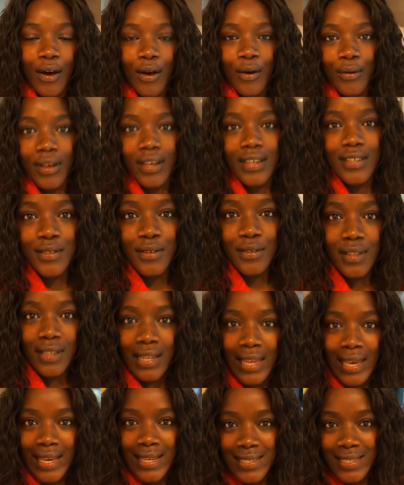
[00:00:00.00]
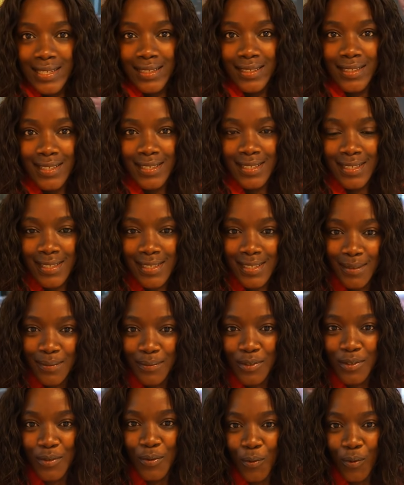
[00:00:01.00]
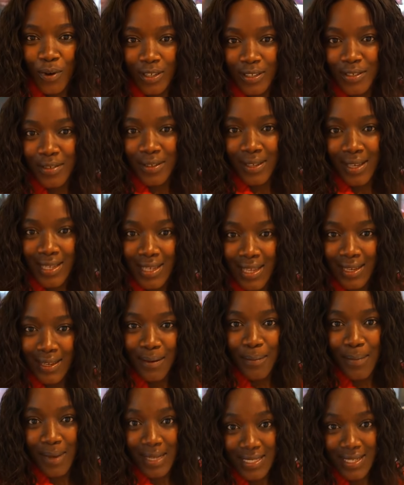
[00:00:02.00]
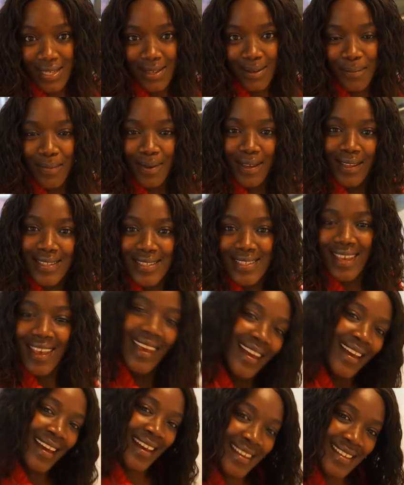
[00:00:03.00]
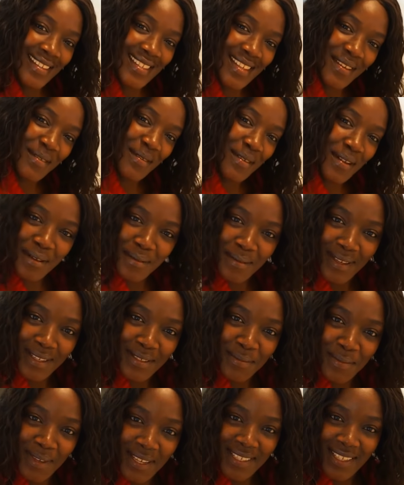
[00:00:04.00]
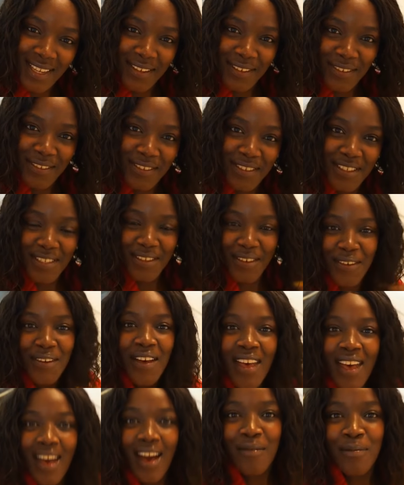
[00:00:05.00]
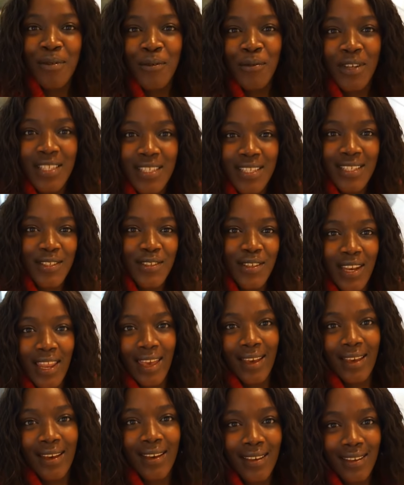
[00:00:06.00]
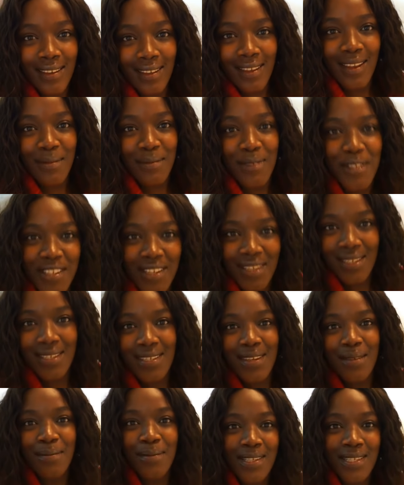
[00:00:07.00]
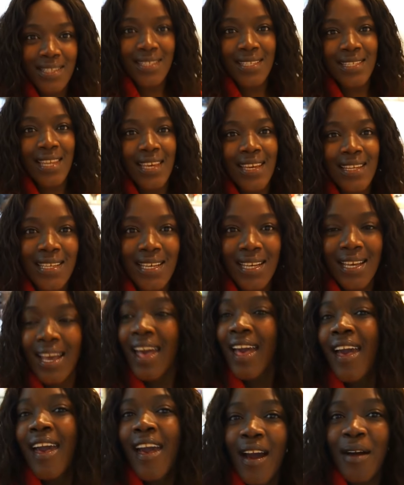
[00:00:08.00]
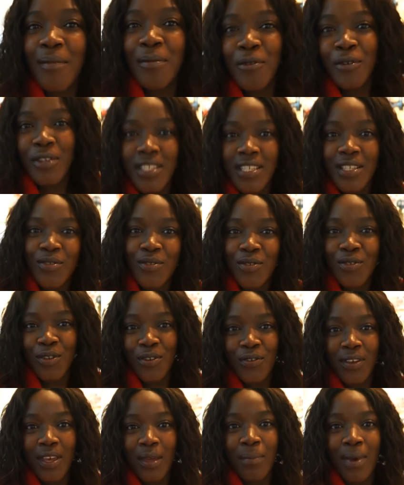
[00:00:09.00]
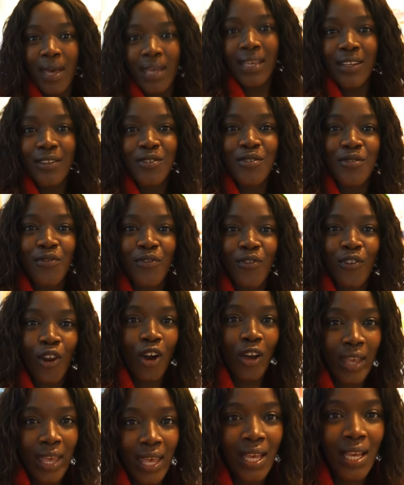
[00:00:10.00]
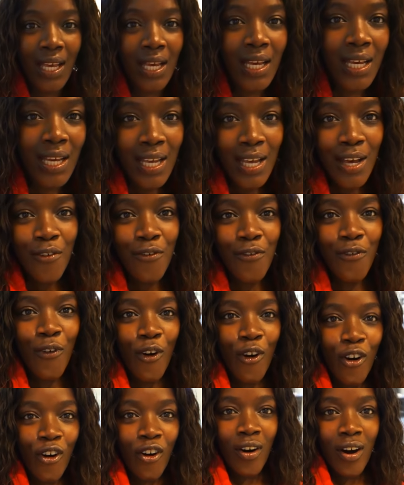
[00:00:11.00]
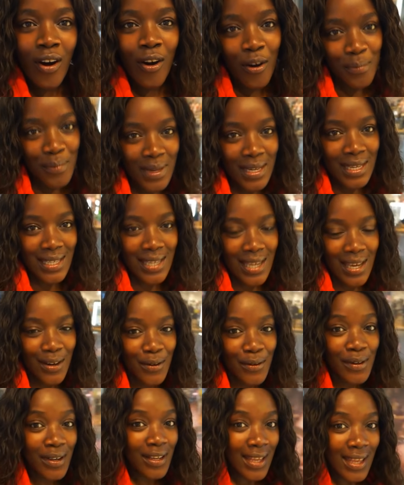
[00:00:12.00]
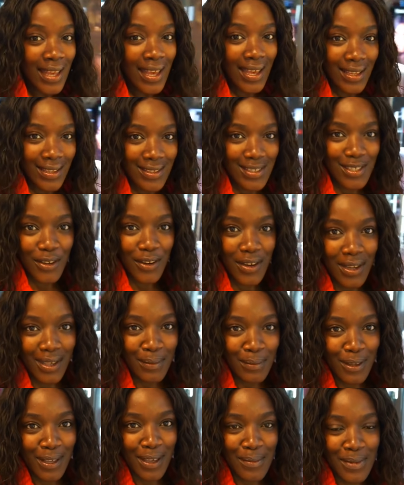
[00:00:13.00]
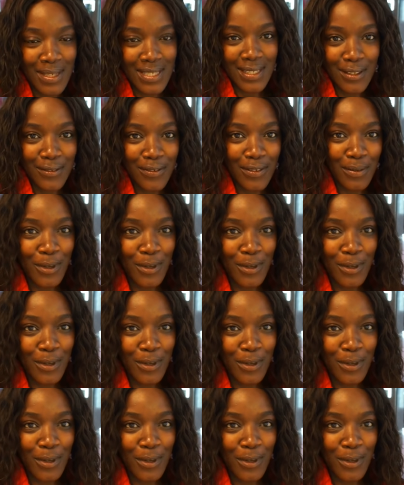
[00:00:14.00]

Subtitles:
Okay, so the lighting doesn't seem to want to get any better, but hey guys, welcome back to my channel. So I've been wanting to let me try to step into this lighting. I've been wanting to sort of get back into vlogging for a hot minute now, and sorry I keep looking at myself in the